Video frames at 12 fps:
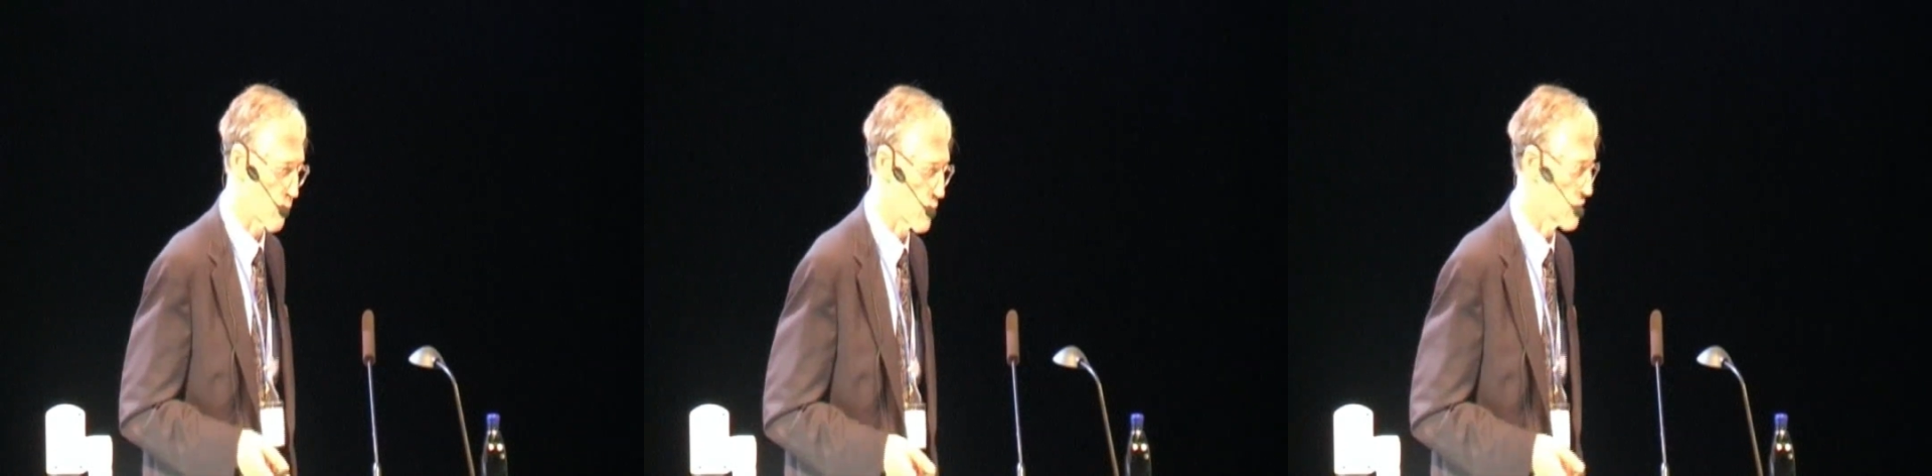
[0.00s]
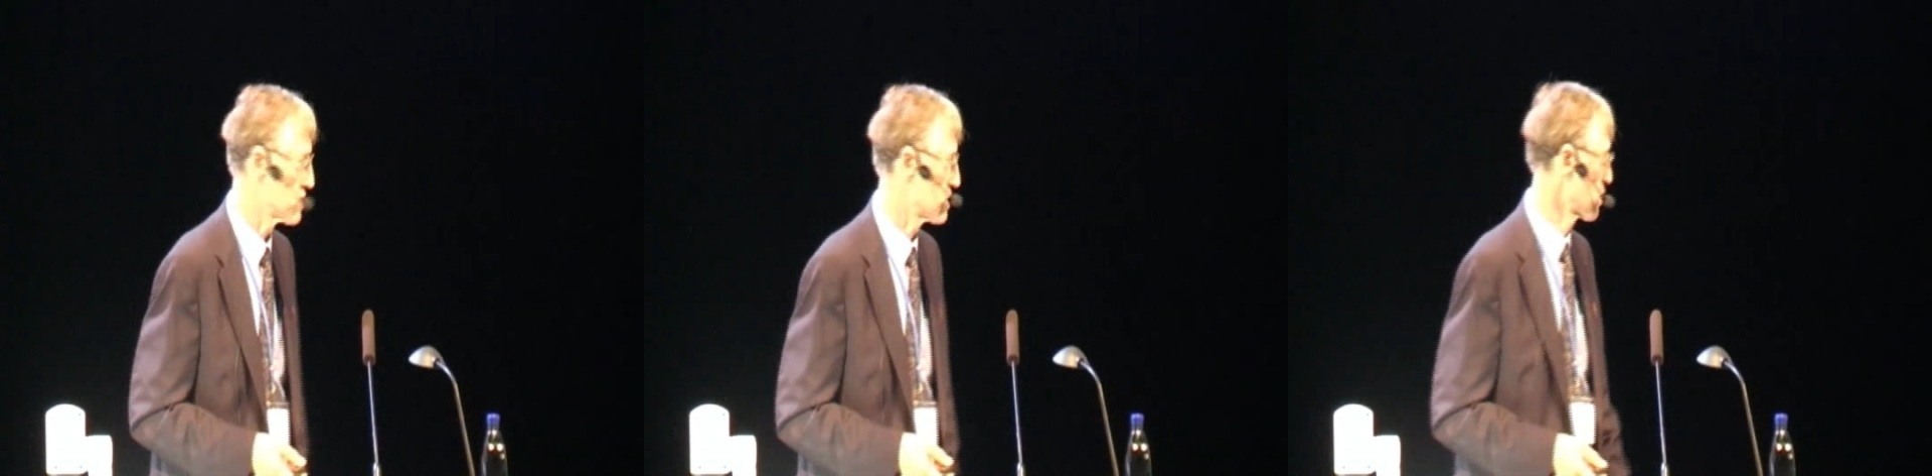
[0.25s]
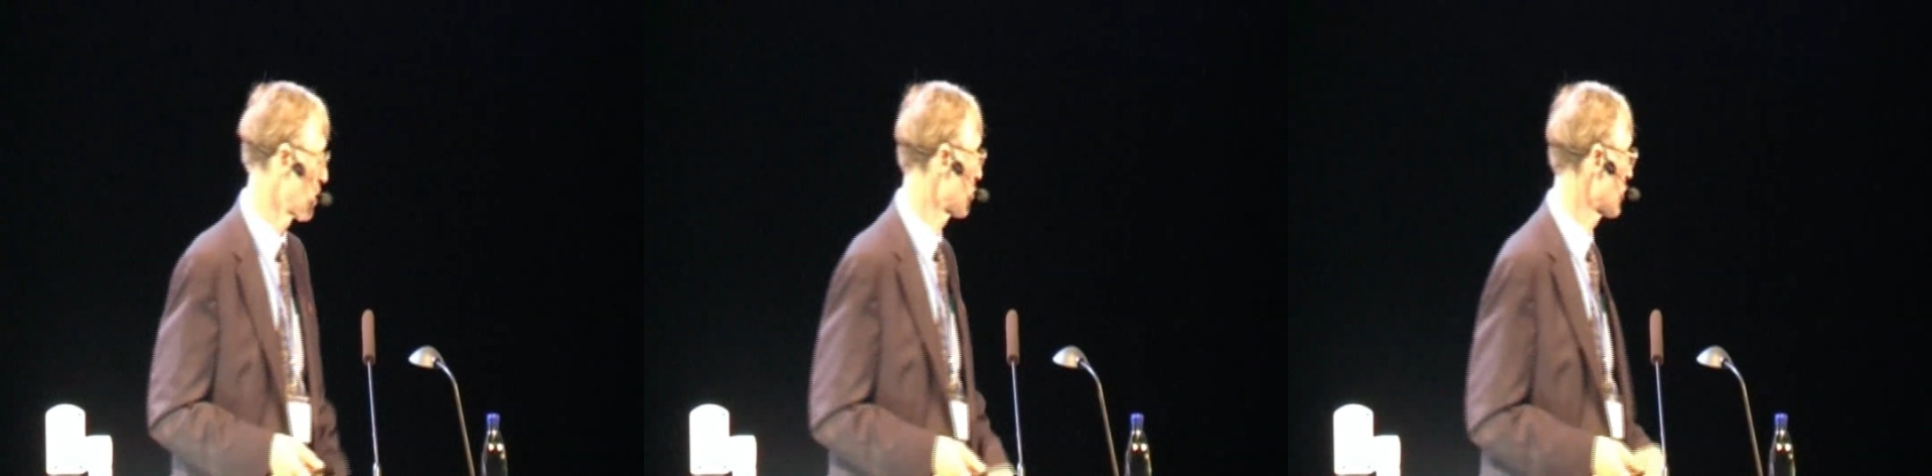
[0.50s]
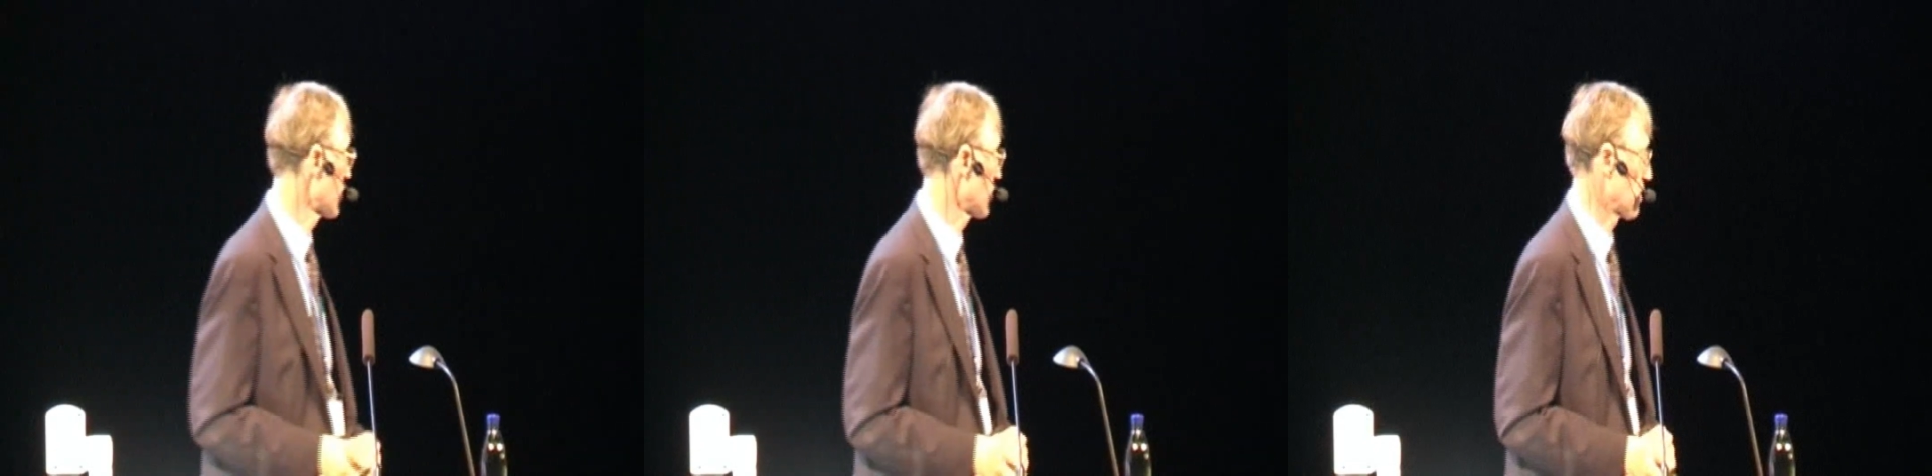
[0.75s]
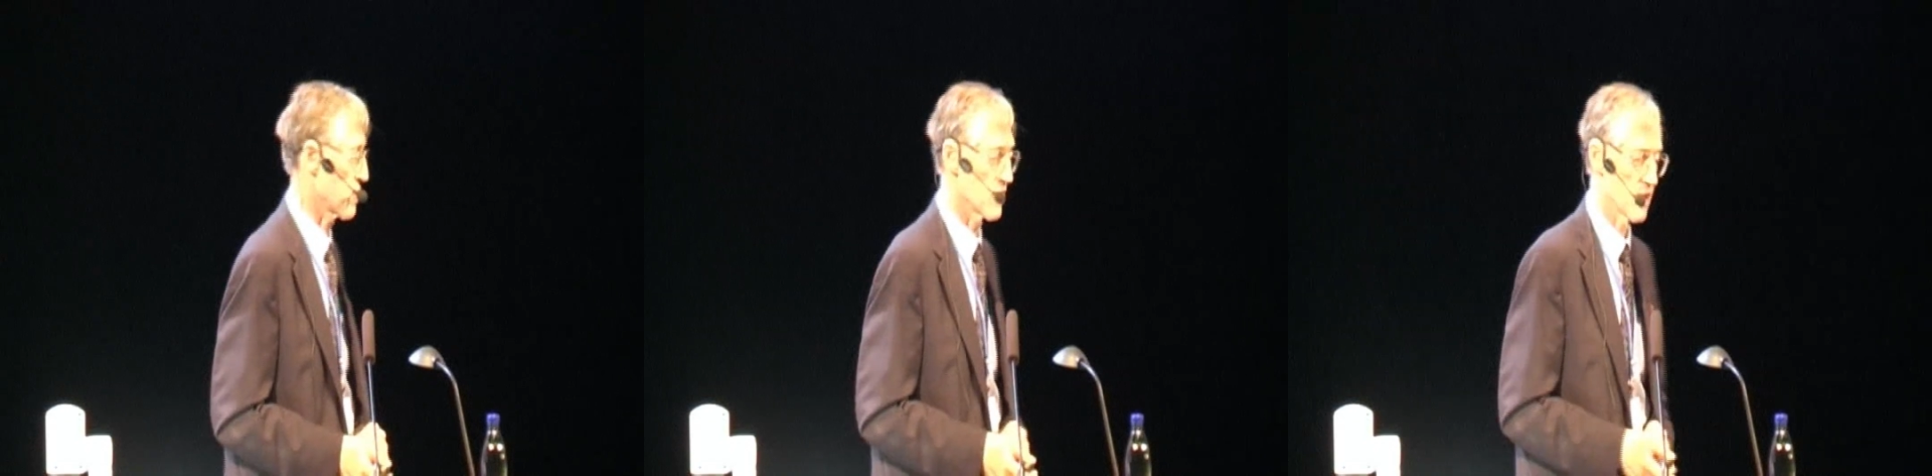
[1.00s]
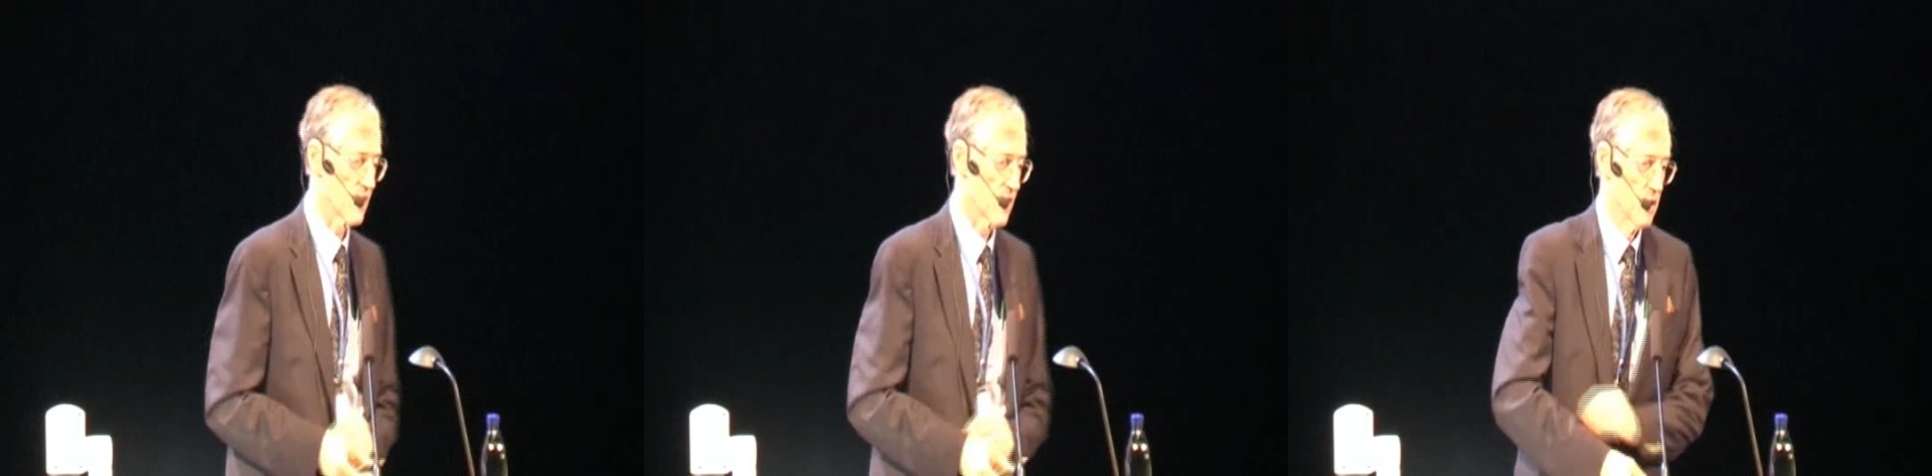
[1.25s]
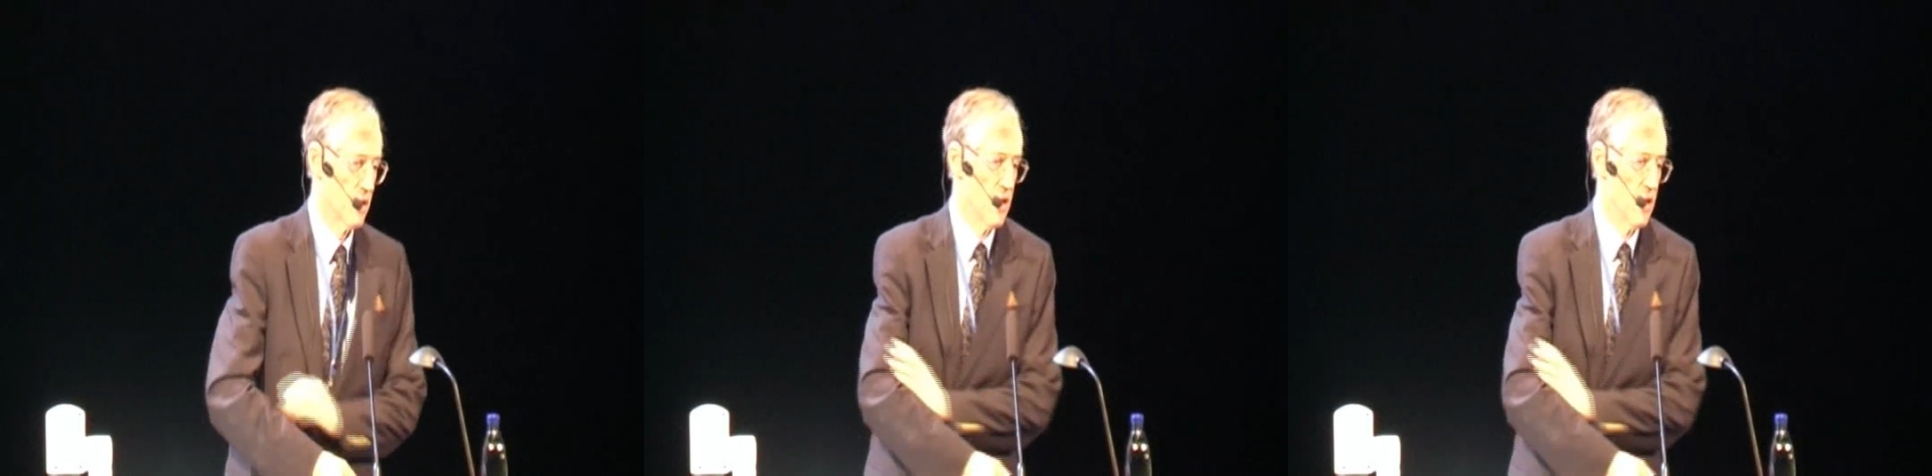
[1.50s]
wanted to start with the